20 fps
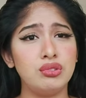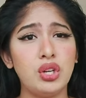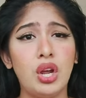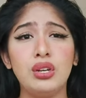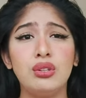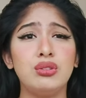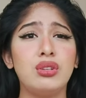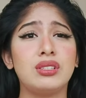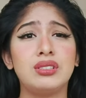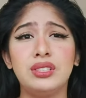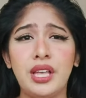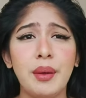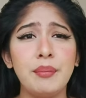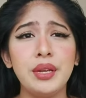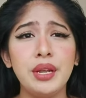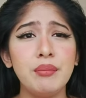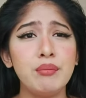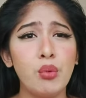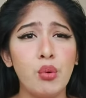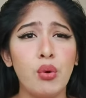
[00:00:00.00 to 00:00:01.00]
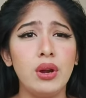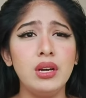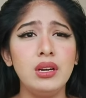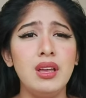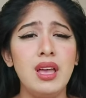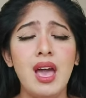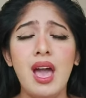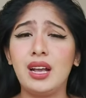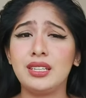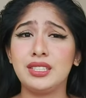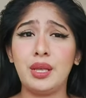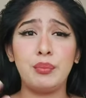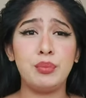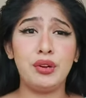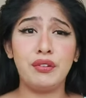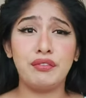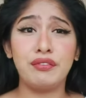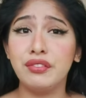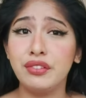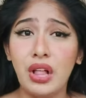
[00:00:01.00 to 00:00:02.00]
Try to accept it more. Accept
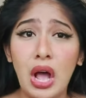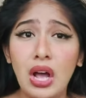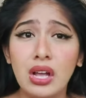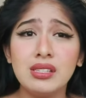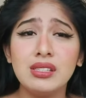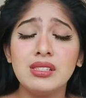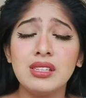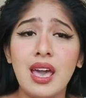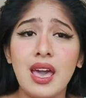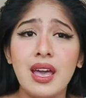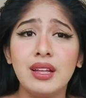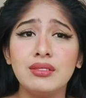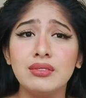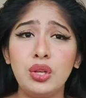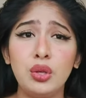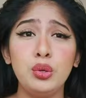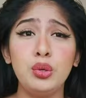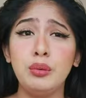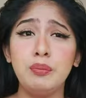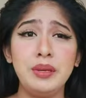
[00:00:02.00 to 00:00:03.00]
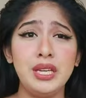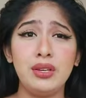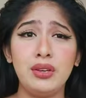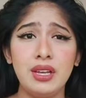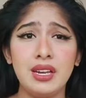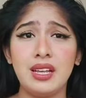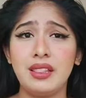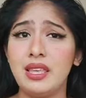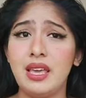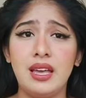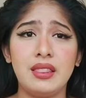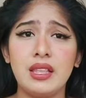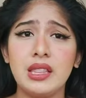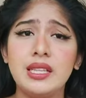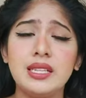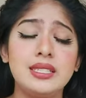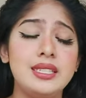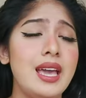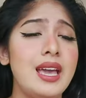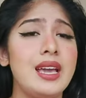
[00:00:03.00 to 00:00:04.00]
your flaws, and you'll be good at the end of
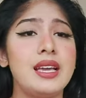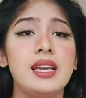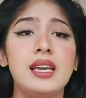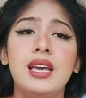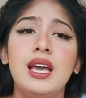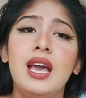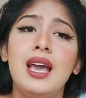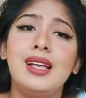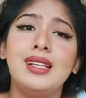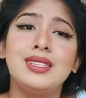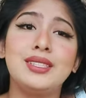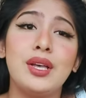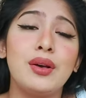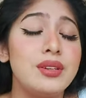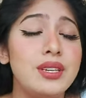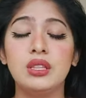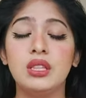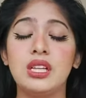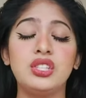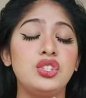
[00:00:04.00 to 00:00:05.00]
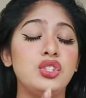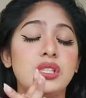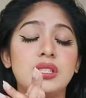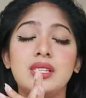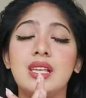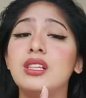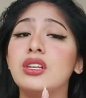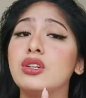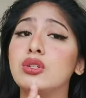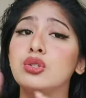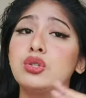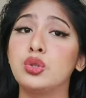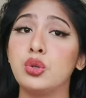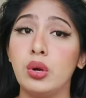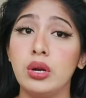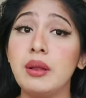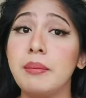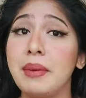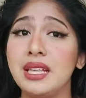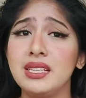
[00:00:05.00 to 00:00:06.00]
the day. So yeah, it's just a little
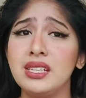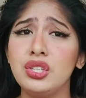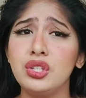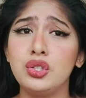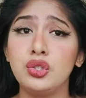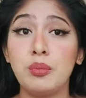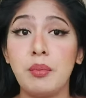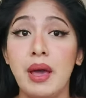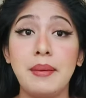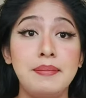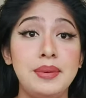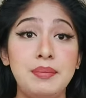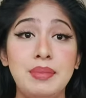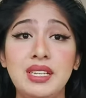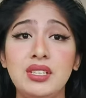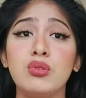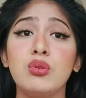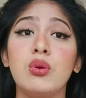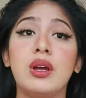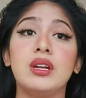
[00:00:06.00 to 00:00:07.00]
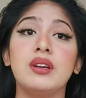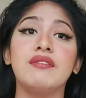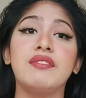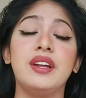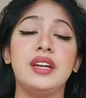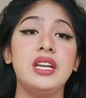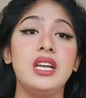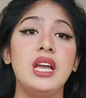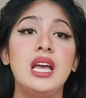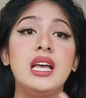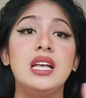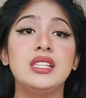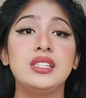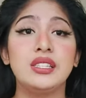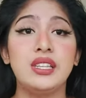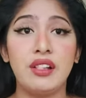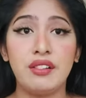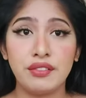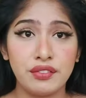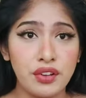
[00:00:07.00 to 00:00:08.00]
short message to my BBs who are very
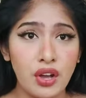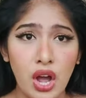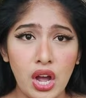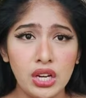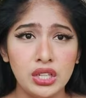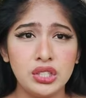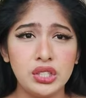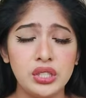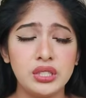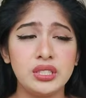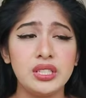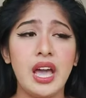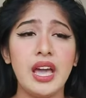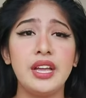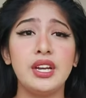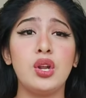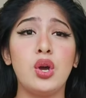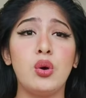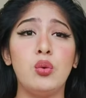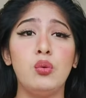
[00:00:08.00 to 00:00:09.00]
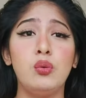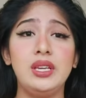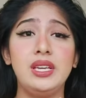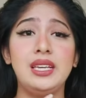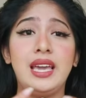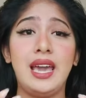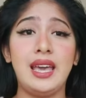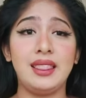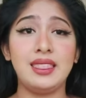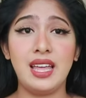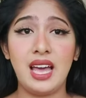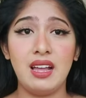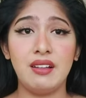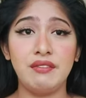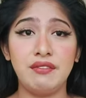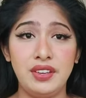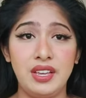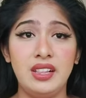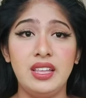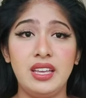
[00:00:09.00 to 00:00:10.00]
self-conscious. I know we get
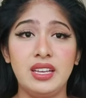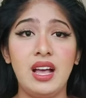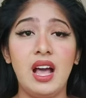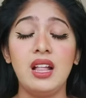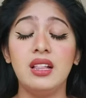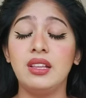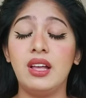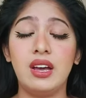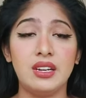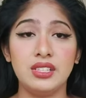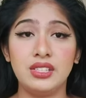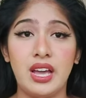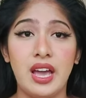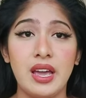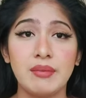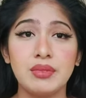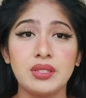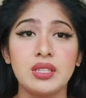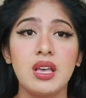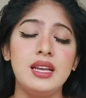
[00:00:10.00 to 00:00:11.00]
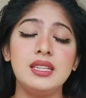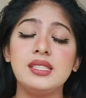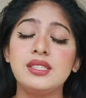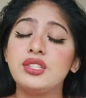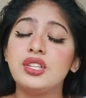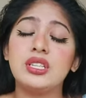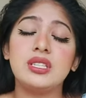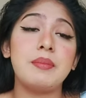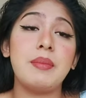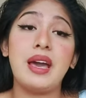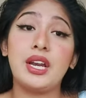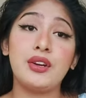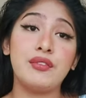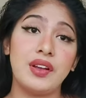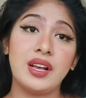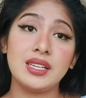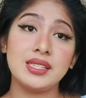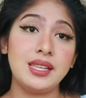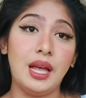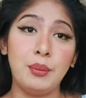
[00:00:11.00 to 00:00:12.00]
that feeling a lot of times. It's just a matter of
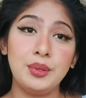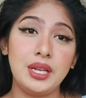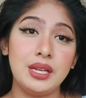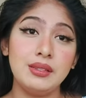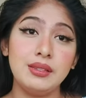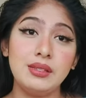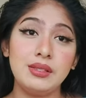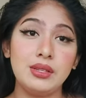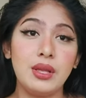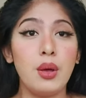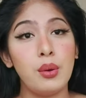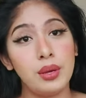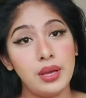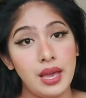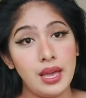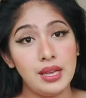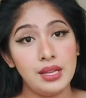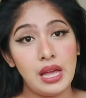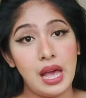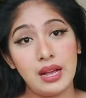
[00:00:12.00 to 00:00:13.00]
acceptance, okay?